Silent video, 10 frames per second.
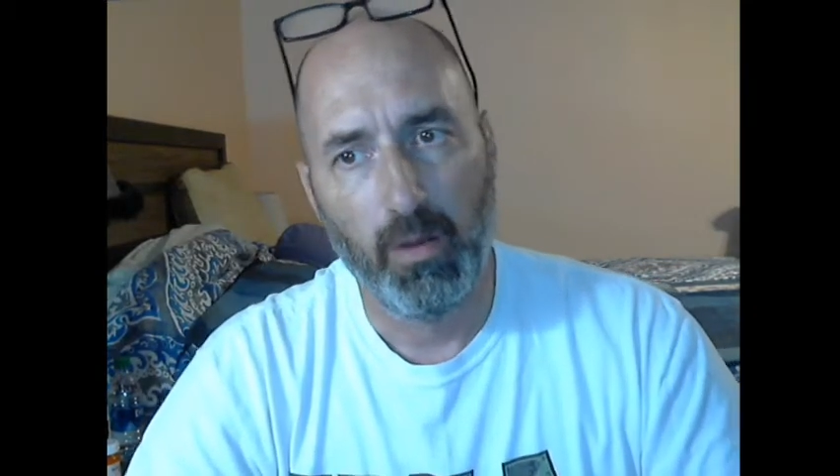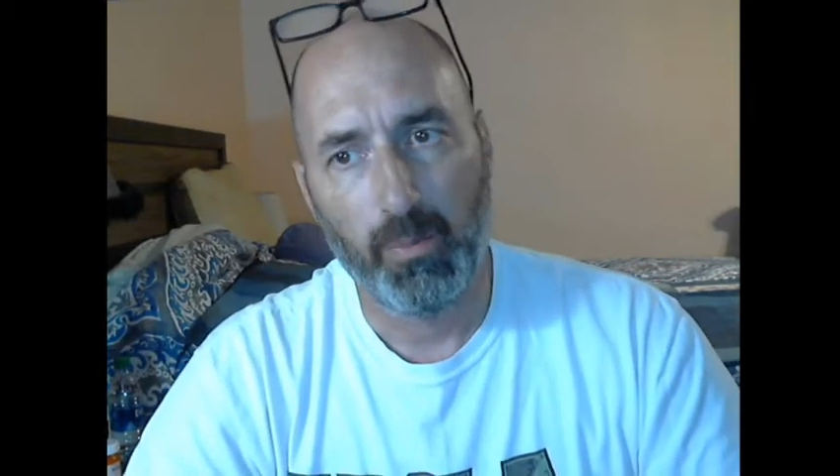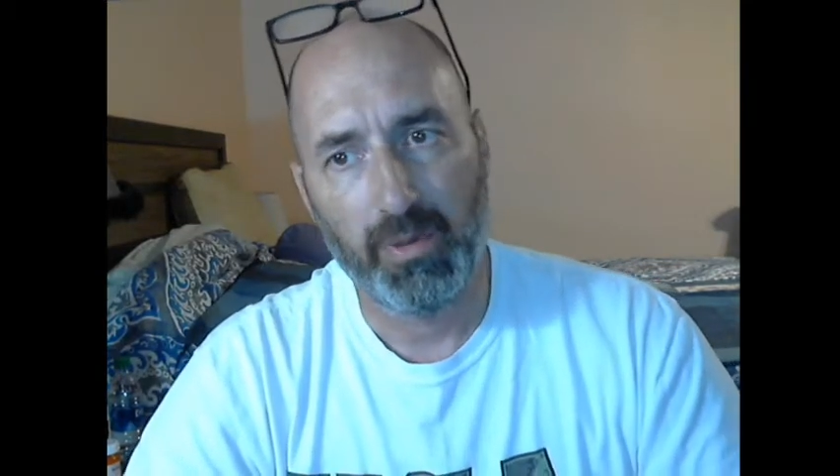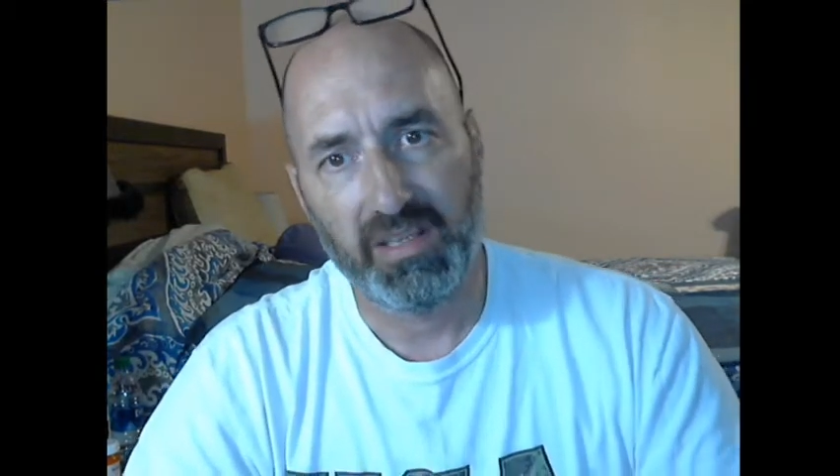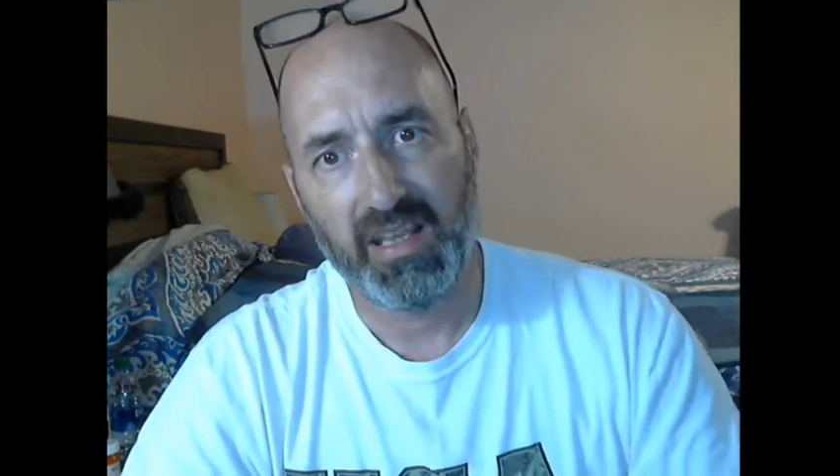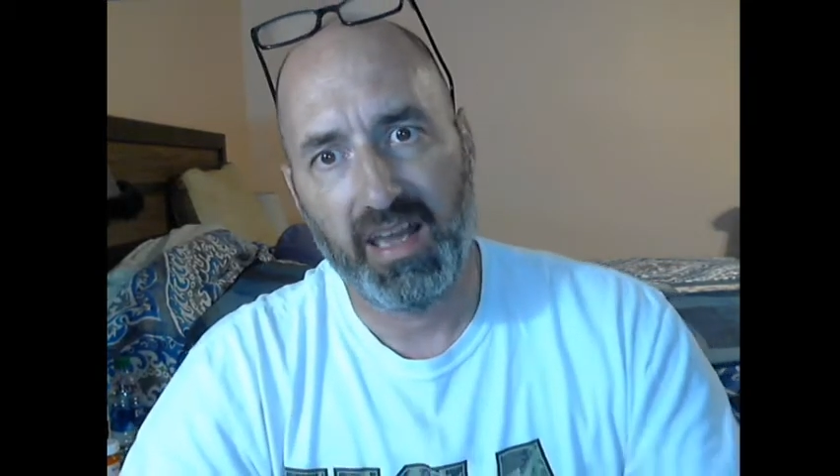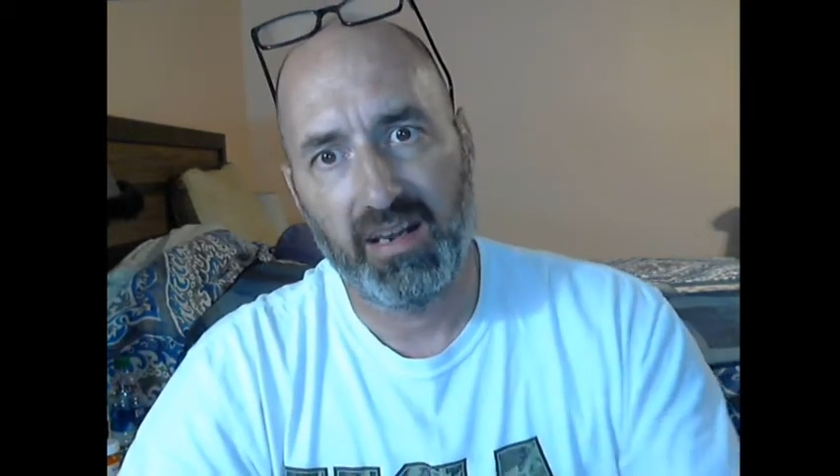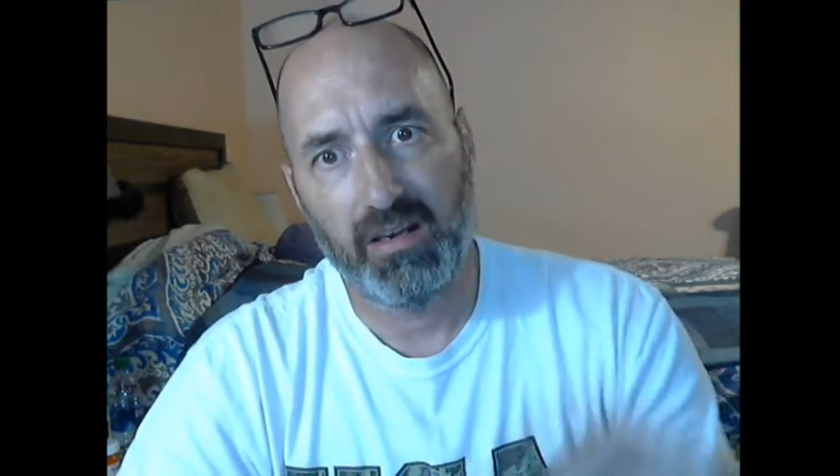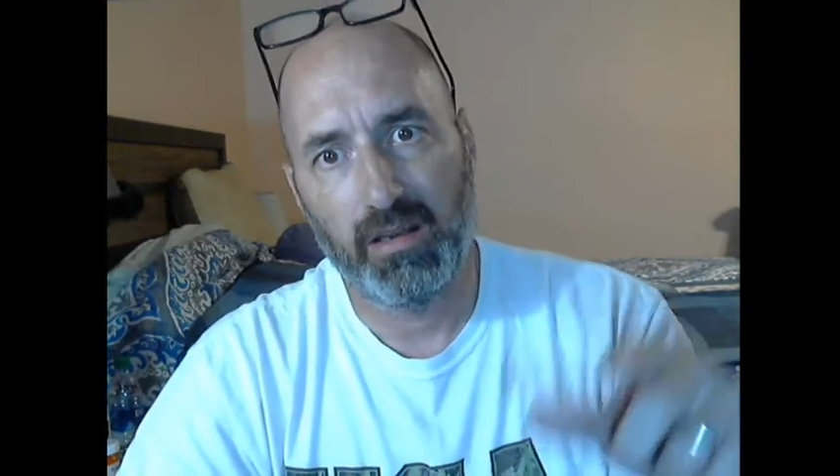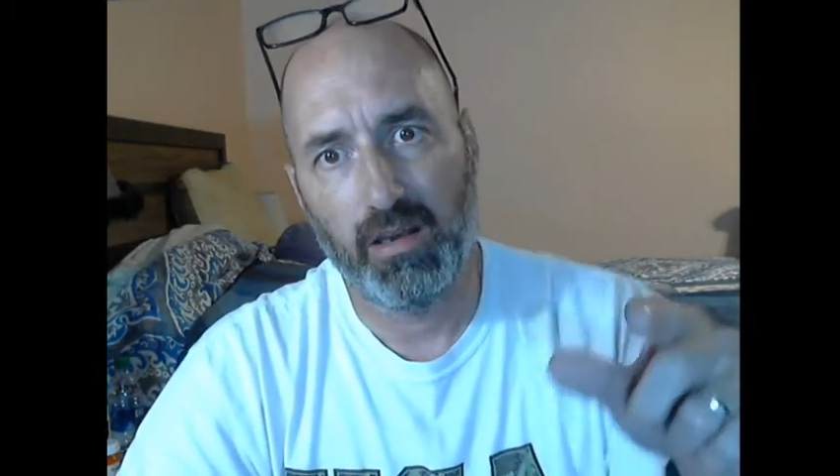but
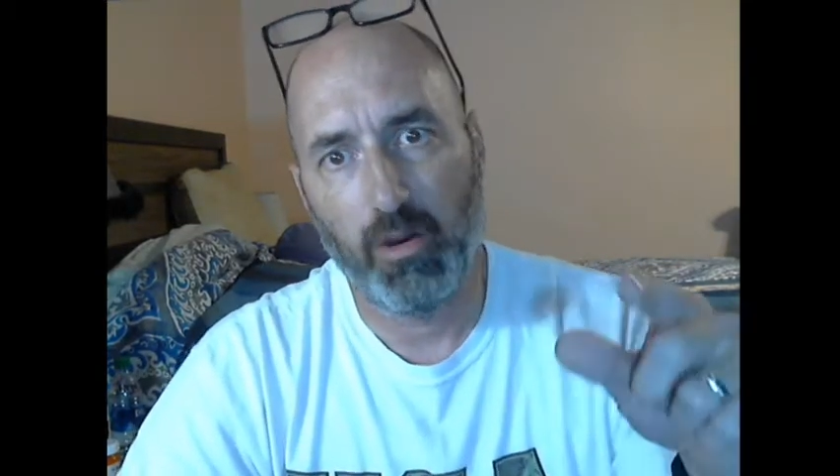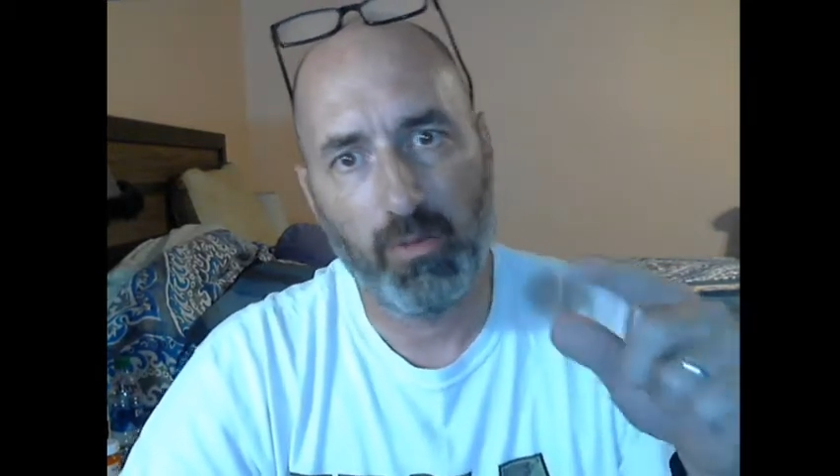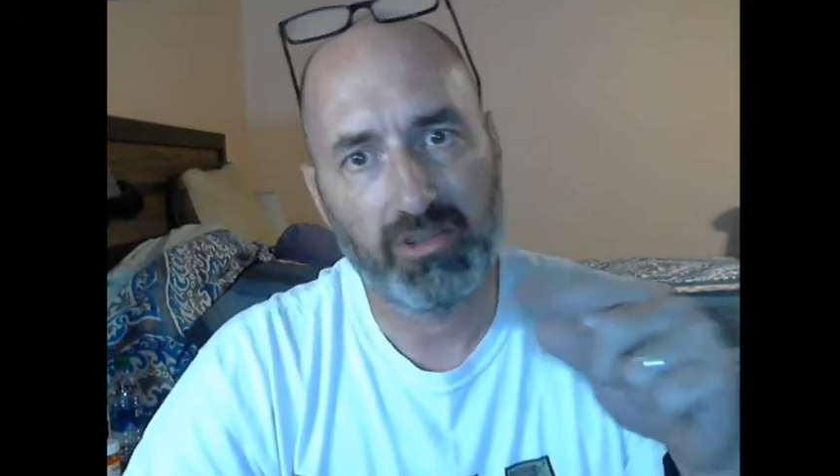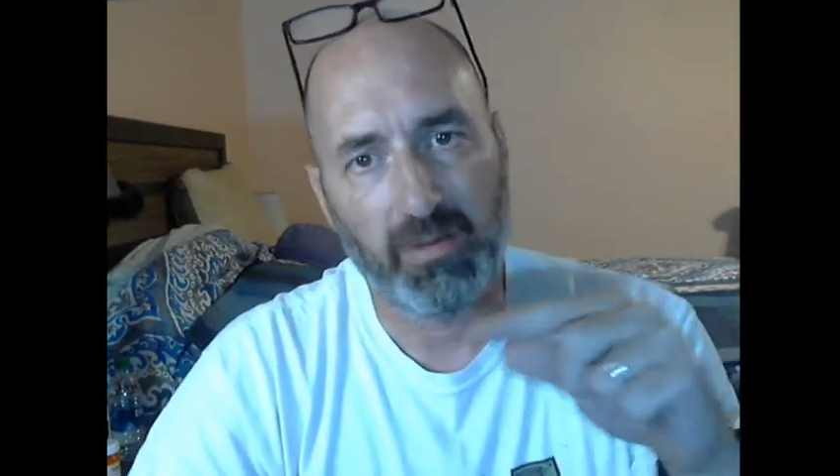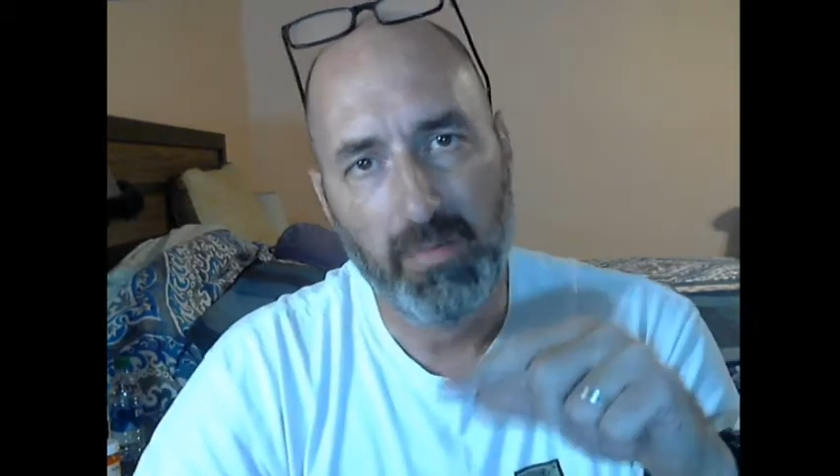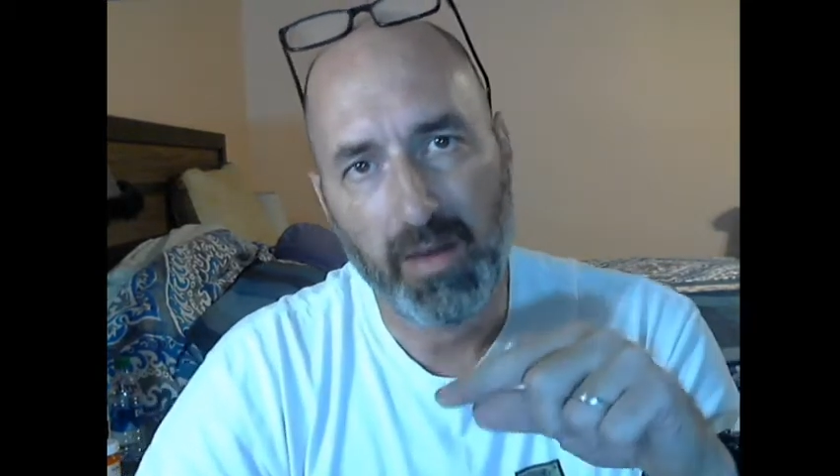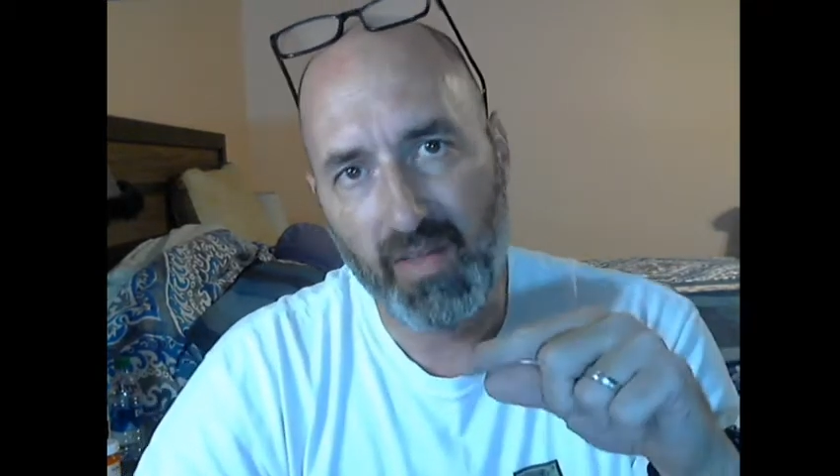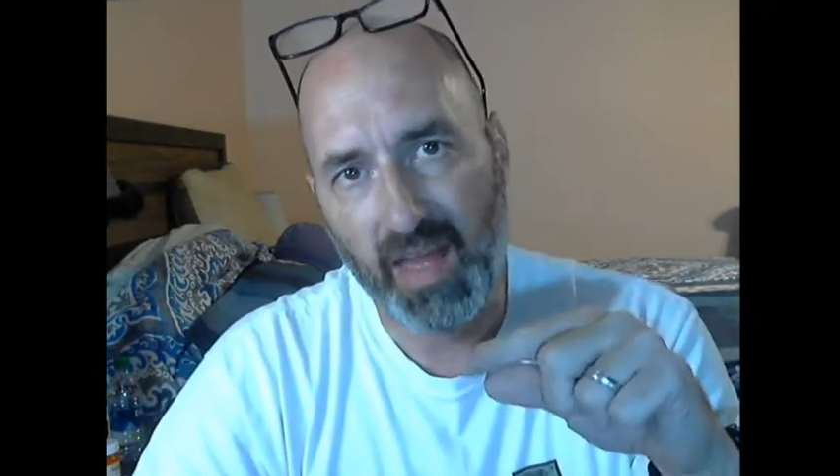yet almost a month